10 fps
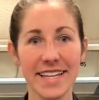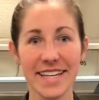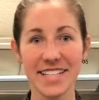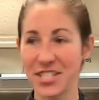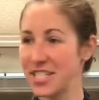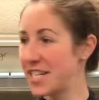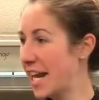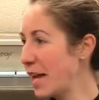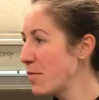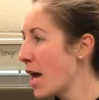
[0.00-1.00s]
kitchen
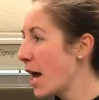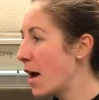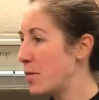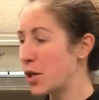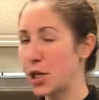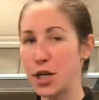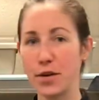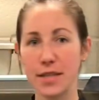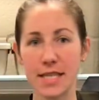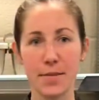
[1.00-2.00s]
today. You're going to
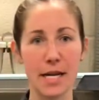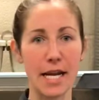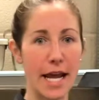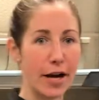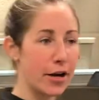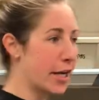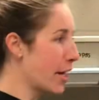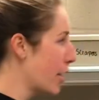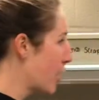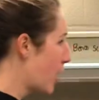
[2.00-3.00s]
notice I'm in an
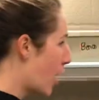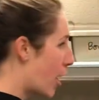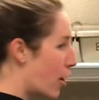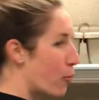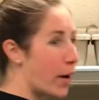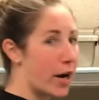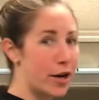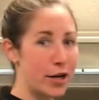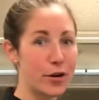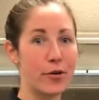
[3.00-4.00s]
area
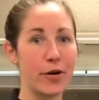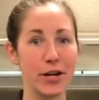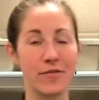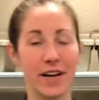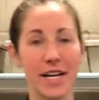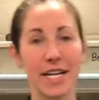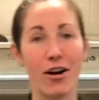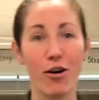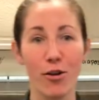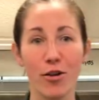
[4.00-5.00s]
where you're going to find
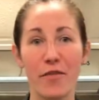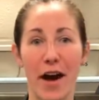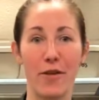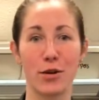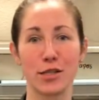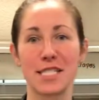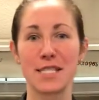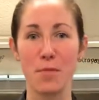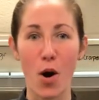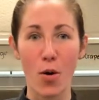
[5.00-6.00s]
all of our
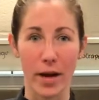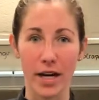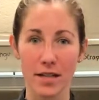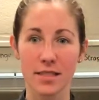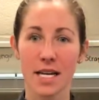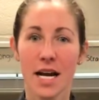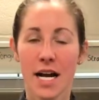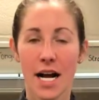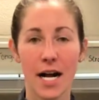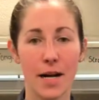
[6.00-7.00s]
smallwares.
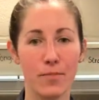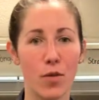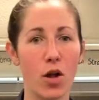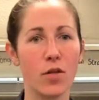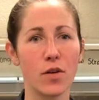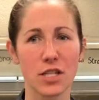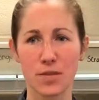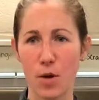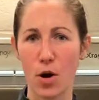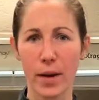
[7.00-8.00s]
All of our
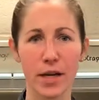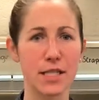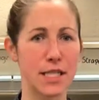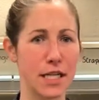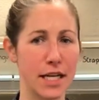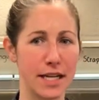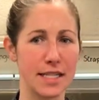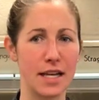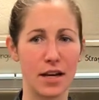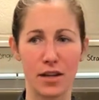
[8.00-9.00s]
smallwares and
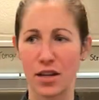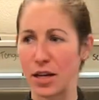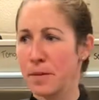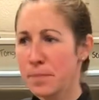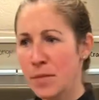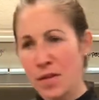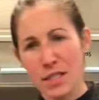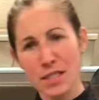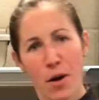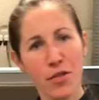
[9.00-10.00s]
the
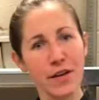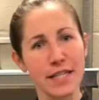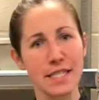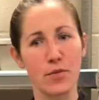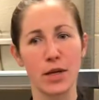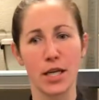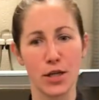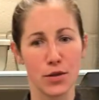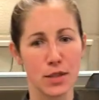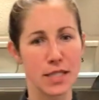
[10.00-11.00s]
small things that we
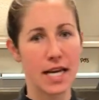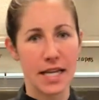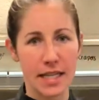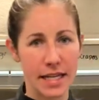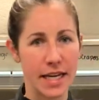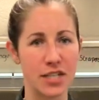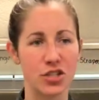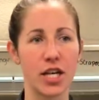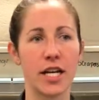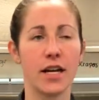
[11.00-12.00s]
use in the
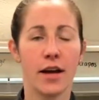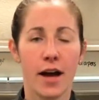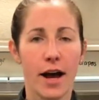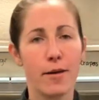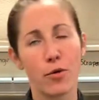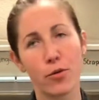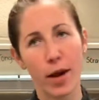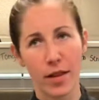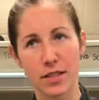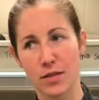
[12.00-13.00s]
kitchen,
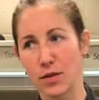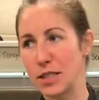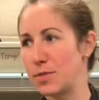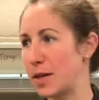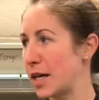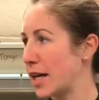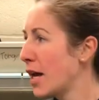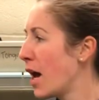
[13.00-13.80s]
relatively speaking,